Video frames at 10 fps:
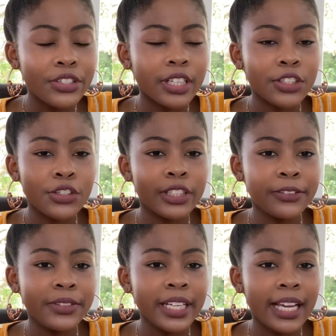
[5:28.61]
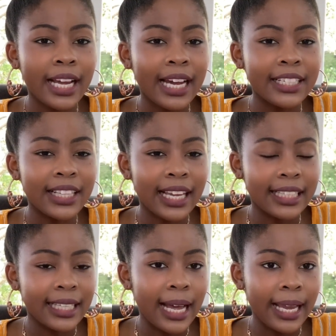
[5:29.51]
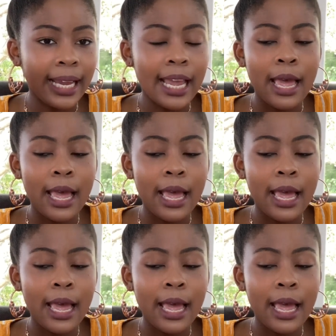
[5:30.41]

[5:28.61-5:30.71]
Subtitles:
You're living kind of like a lie,